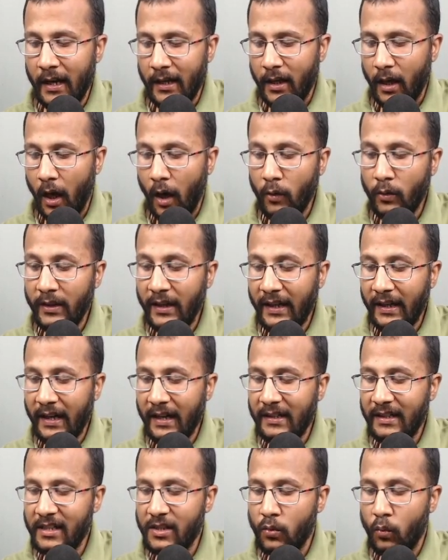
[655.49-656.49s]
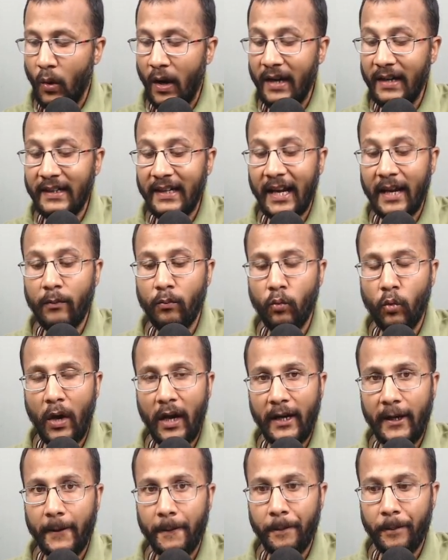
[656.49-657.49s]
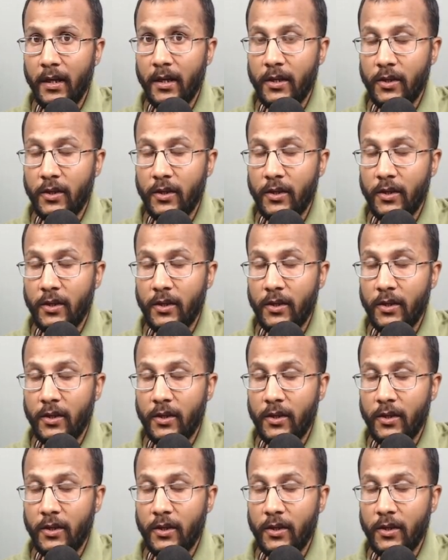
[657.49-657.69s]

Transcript: Now how did I get this 1 time 1?